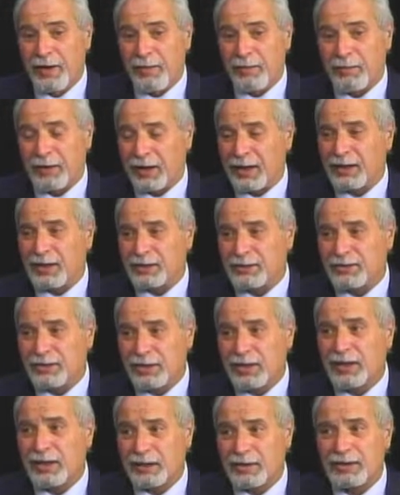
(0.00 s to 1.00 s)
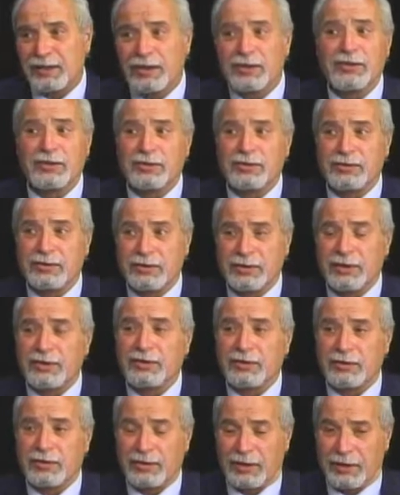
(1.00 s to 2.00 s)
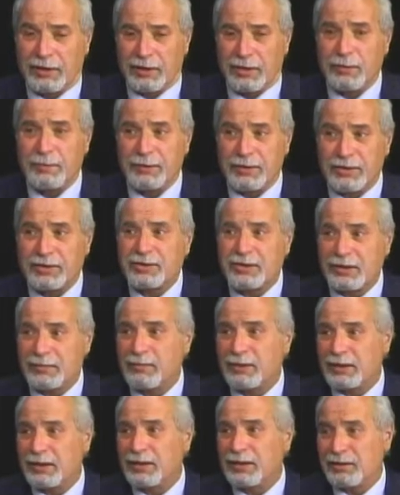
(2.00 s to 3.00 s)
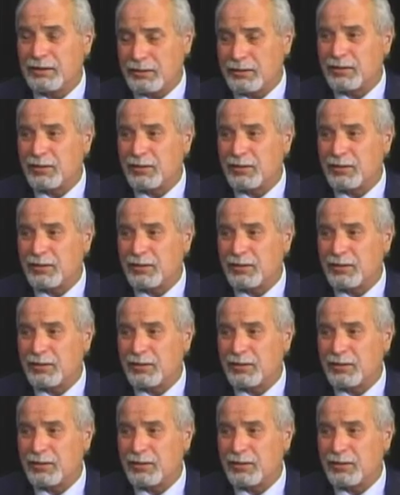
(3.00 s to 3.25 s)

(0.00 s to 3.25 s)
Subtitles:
But I can see how the other opiates can be